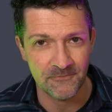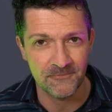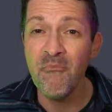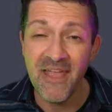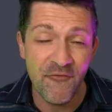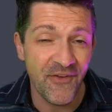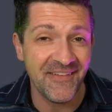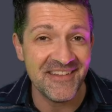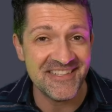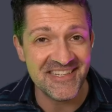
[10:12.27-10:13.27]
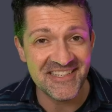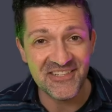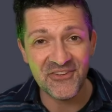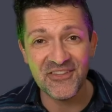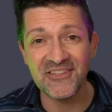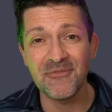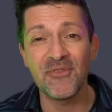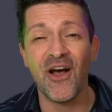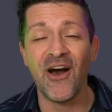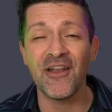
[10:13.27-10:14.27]
You may find these easier than some
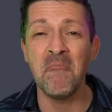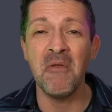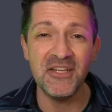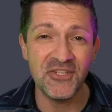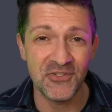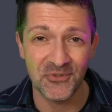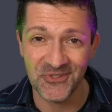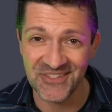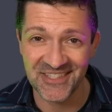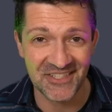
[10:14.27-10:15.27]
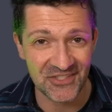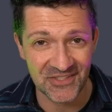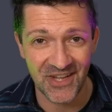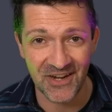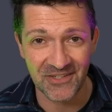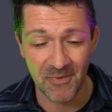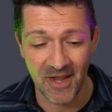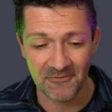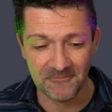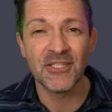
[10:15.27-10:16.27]
of the automation tools that I just talked about,